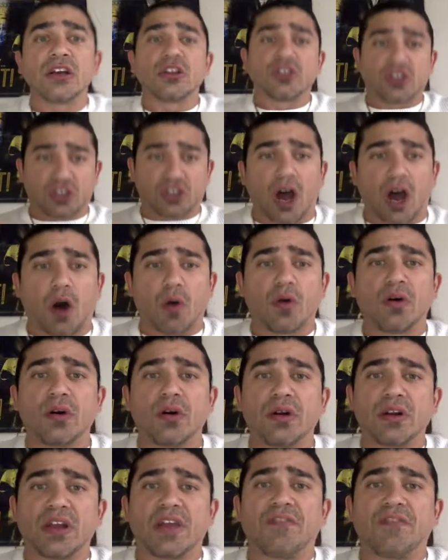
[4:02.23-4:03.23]
So,
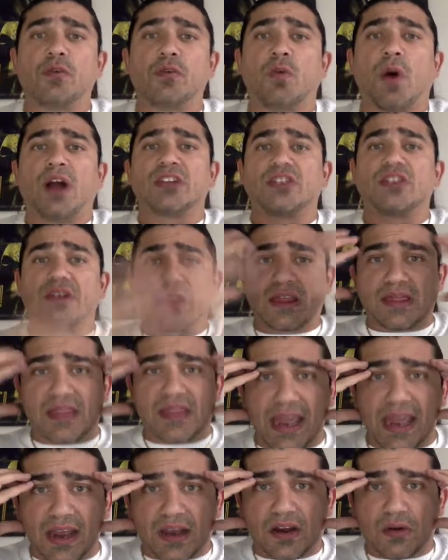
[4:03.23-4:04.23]
if you want to
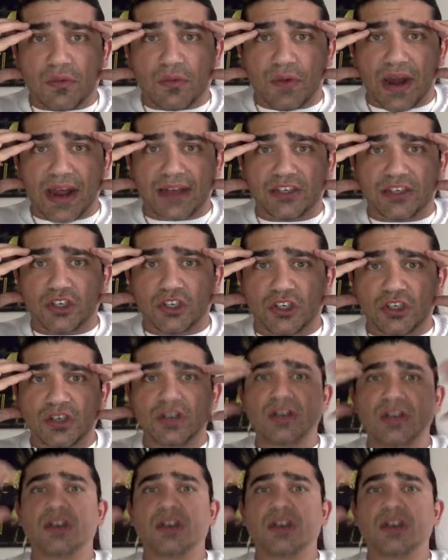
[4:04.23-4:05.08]
think rich,